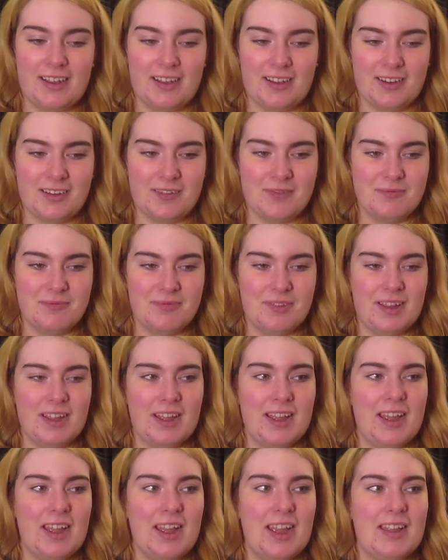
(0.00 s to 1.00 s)
Um,
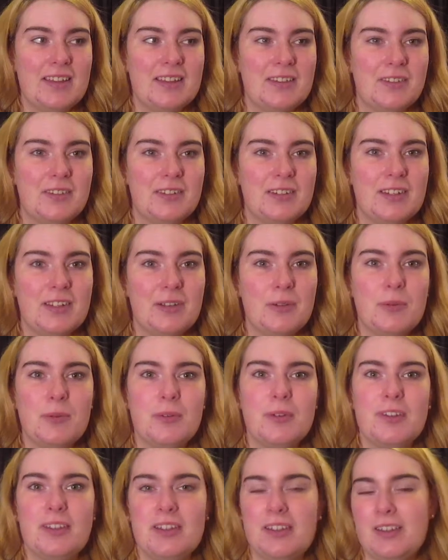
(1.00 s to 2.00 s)
it's a really
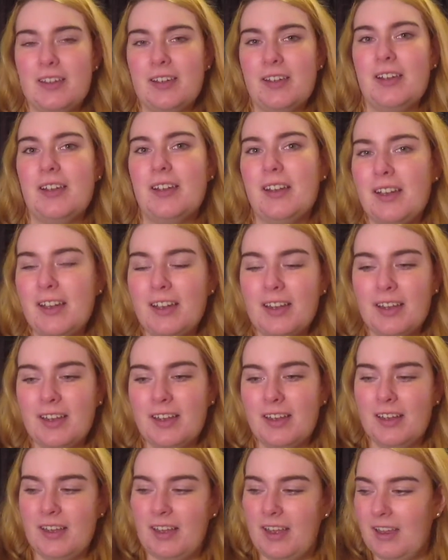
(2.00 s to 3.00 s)
cool year,
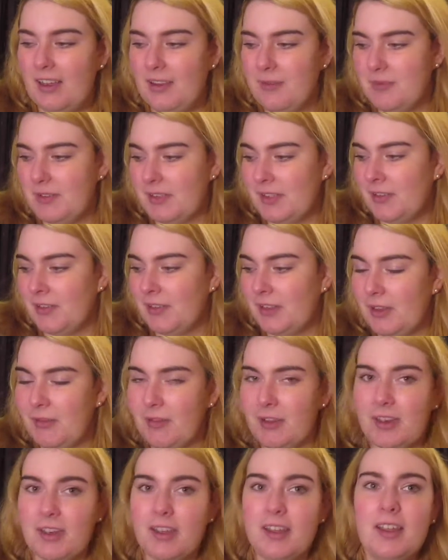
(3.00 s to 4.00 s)
um, so I really
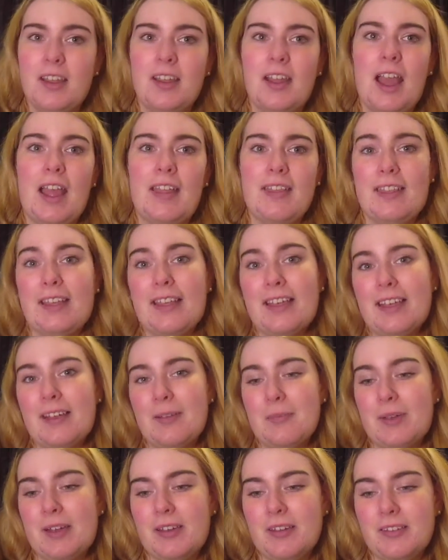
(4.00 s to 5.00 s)
want to think
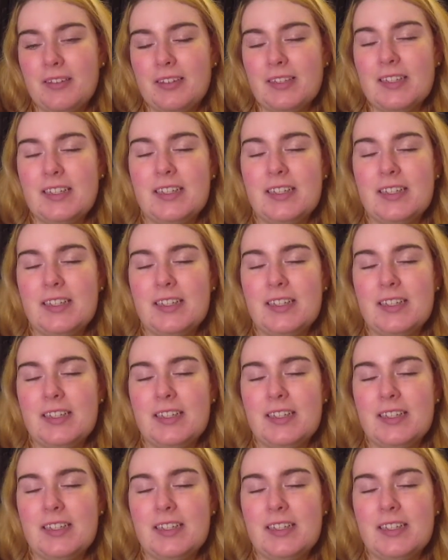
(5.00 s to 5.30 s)
about,